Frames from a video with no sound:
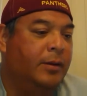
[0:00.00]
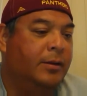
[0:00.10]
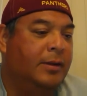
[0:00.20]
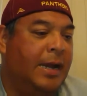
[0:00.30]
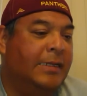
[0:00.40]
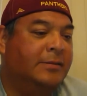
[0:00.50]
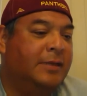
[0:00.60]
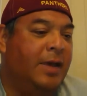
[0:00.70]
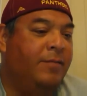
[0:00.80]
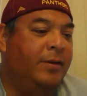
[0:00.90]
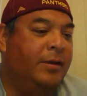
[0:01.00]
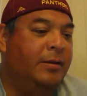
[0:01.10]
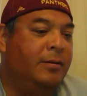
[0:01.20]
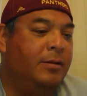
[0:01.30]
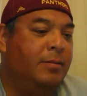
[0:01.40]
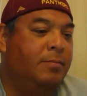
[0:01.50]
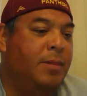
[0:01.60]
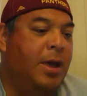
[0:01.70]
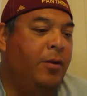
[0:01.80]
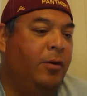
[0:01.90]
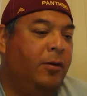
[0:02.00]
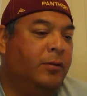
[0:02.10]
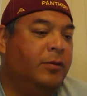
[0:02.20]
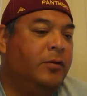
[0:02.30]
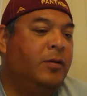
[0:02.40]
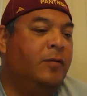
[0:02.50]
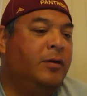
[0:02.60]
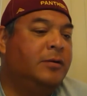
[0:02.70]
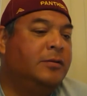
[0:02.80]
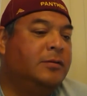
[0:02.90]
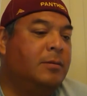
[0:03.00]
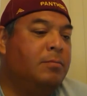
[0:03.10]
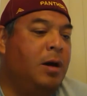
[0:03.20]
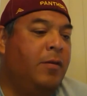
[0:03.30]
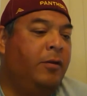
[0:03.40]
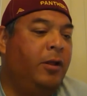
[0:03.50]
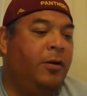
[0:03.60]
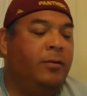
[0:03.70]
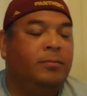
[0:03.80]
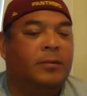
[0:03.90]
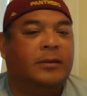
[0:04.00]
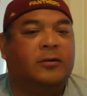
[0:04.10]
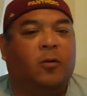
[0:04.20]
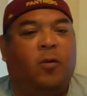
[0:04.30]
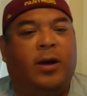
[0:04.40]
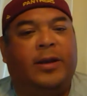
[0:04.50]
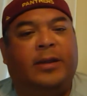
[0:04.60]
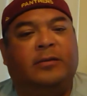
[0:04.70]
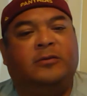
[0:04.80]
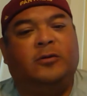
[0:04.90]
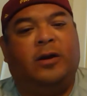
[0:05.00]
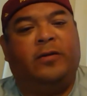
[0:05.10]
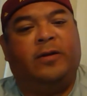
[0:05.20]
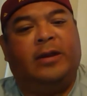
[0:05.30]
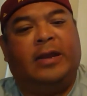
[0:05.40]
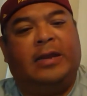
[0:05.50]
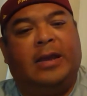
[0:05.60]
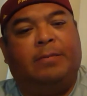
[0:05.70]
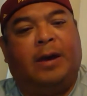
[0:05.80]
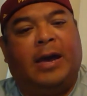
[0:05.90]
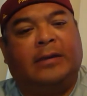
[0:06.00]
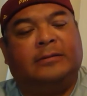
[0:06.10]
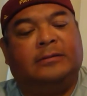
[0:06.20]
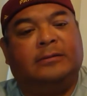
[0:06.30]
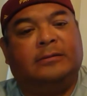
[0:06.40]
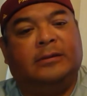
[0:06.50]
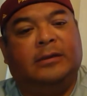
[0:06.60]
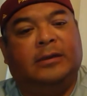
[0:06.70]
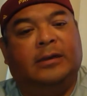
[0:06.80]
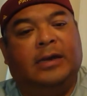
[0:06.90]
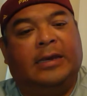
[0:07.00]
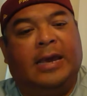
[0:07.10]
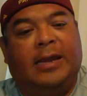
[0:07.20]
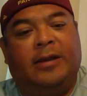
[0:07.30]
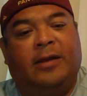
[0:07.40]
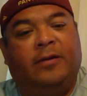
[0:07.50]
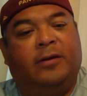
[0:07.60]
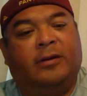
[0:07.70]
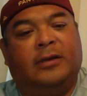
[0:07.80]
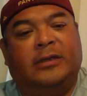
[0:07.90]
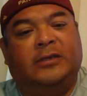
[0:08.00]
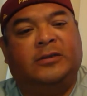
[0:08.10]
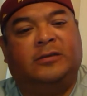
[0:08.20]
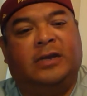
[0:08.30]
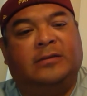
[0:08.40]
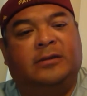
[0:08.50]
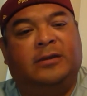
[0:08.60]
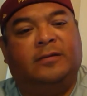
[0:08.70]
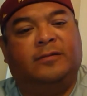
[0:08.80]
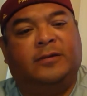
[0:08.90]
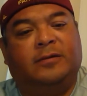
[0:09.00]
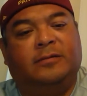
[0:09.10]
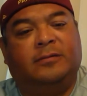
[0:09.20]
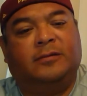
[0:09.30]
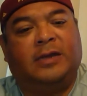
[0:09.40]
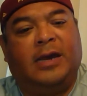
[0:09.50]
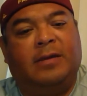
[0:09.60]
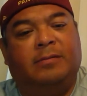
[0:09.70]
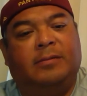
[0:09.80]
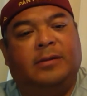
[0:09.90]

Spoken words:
97 Metal Universe Motherlode. These are 1 in 288 packs. Again, another condition sensitive set.